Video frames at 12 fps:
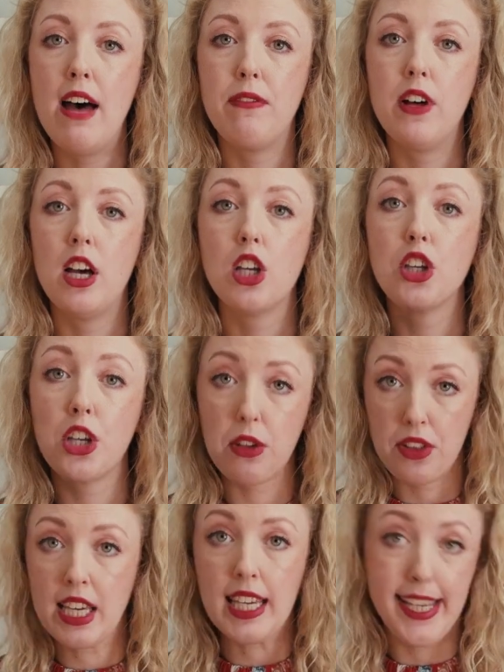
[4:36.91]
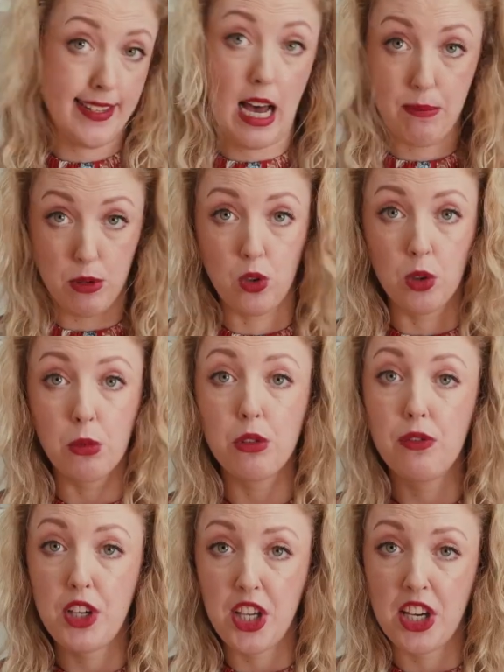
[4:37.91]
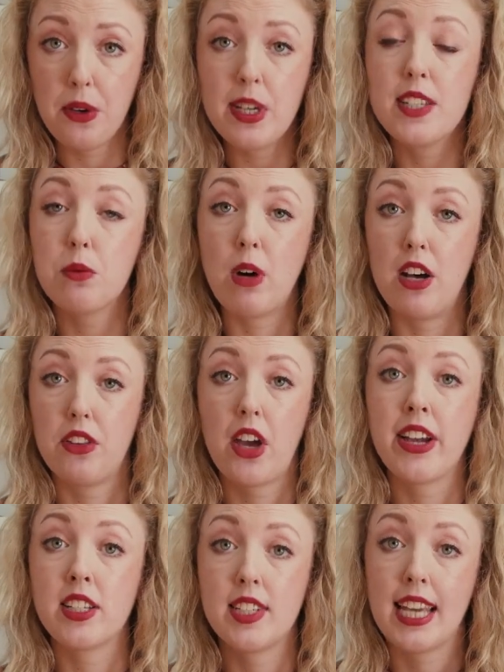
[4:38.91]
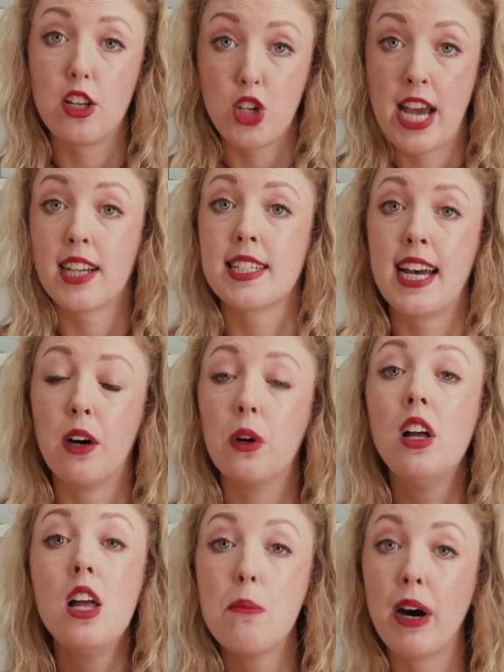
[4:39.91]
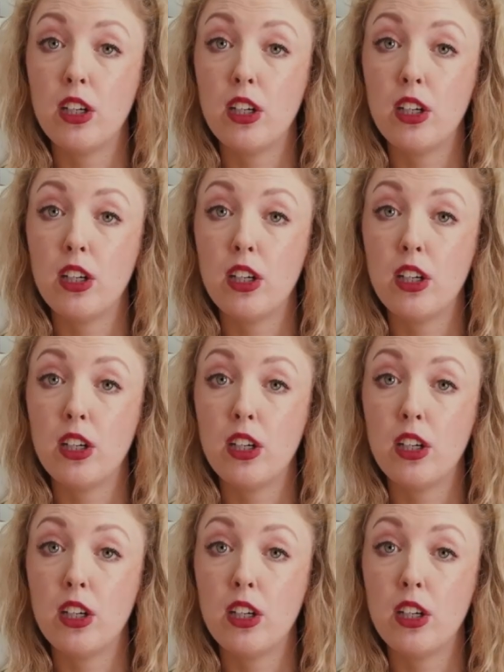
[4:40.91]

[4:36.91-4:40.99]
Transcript: Whatever you think is abnormal for you is worth going to get checked out